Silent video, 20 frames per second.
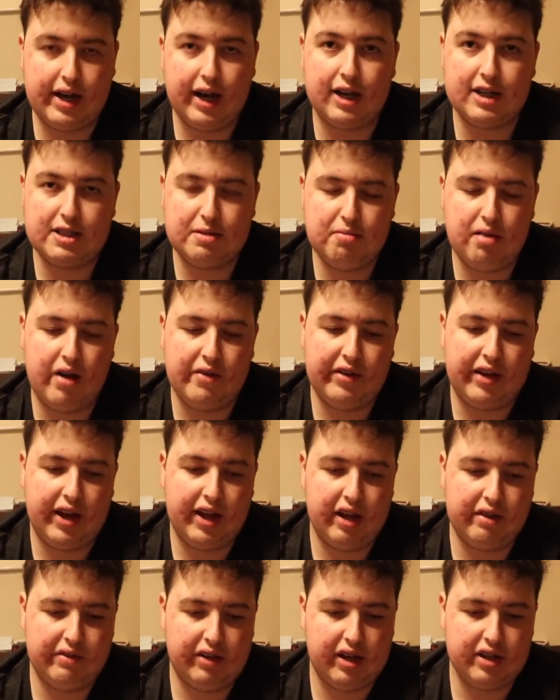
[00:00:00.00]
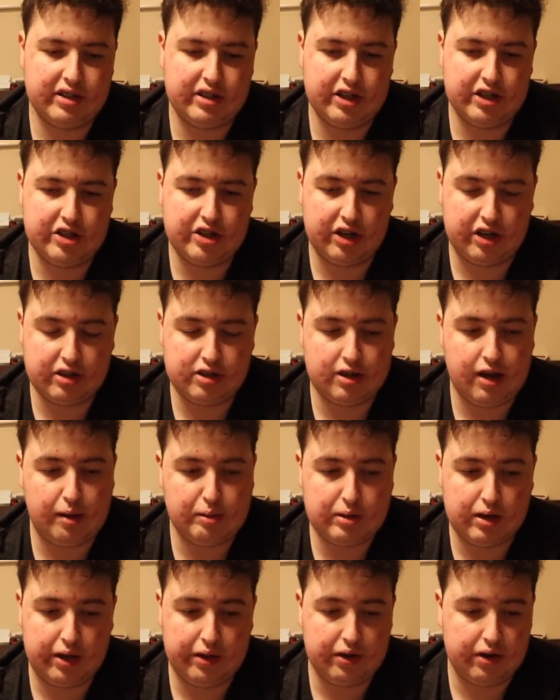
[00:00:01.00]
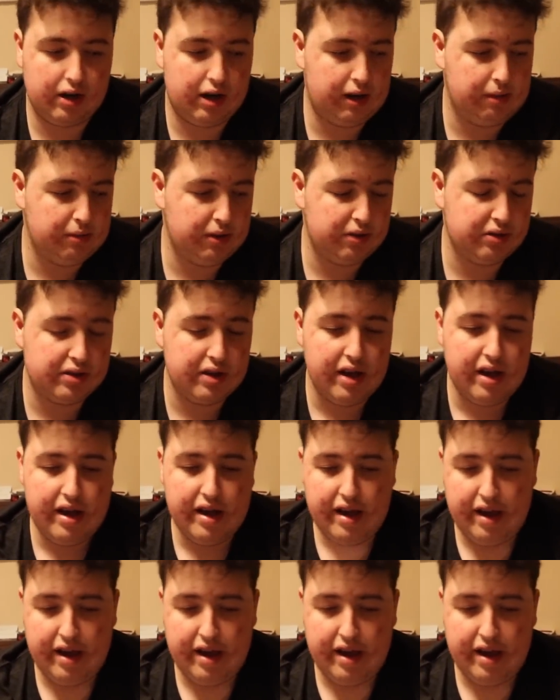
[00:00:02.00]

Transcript: It cuts them off getting advantage, and it stops a lot of their combos.